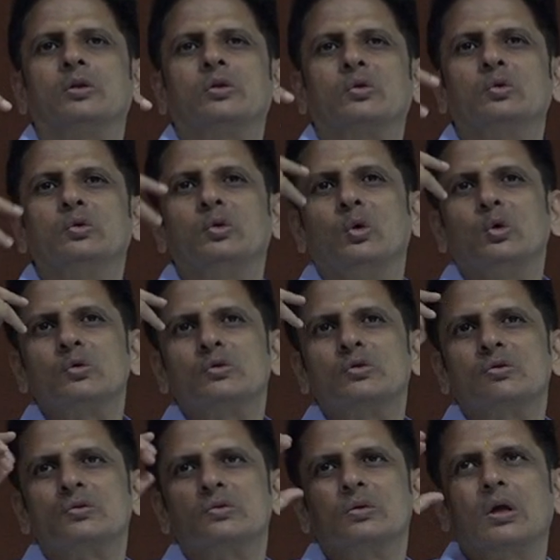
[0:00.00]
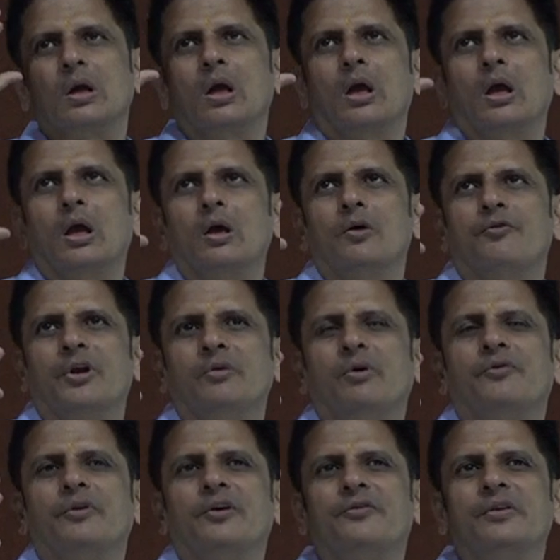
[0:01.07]
through those frame of
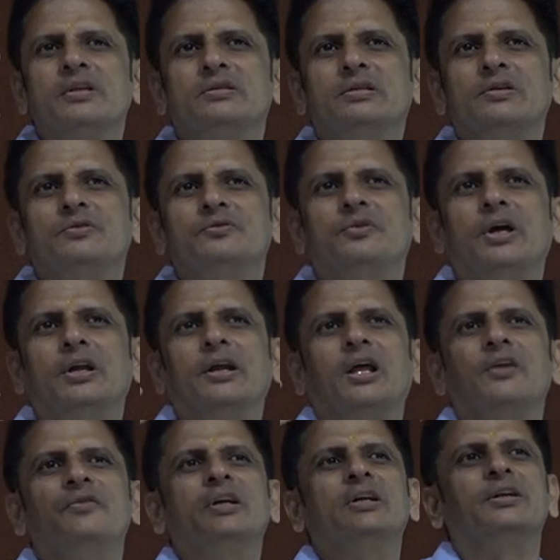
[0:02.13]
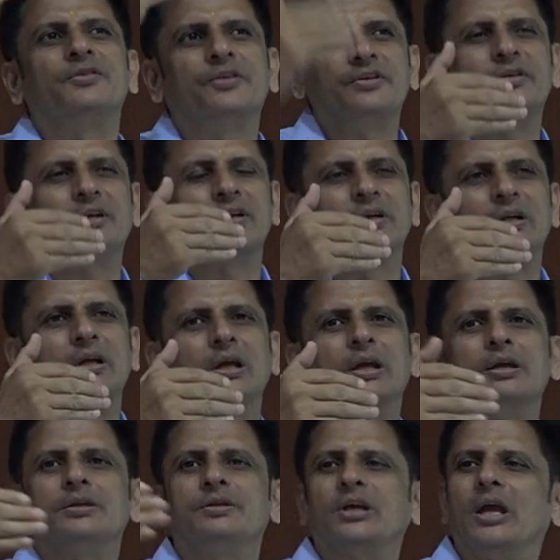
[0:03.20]
references while arriving at a decision
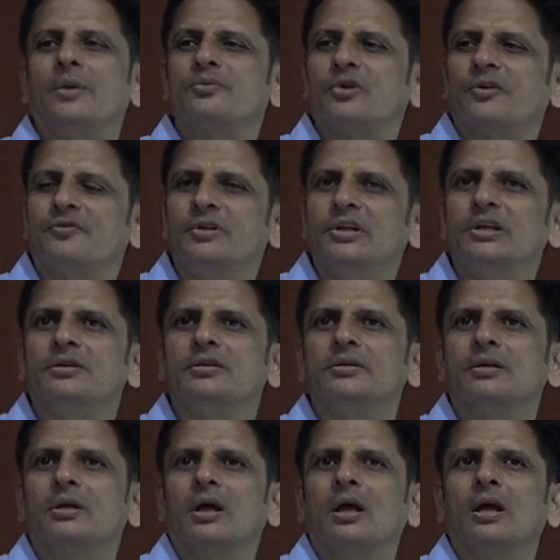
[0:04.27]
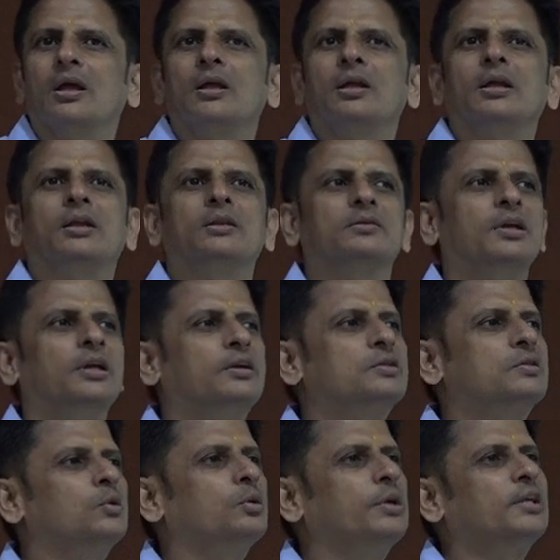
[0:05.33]
in times of need, that is
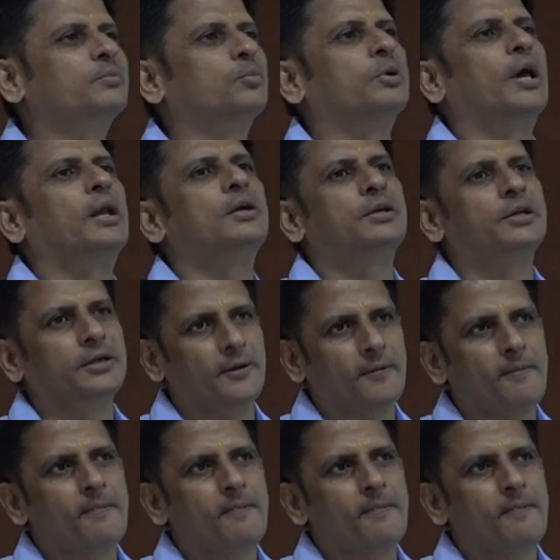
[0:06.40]
known as morality.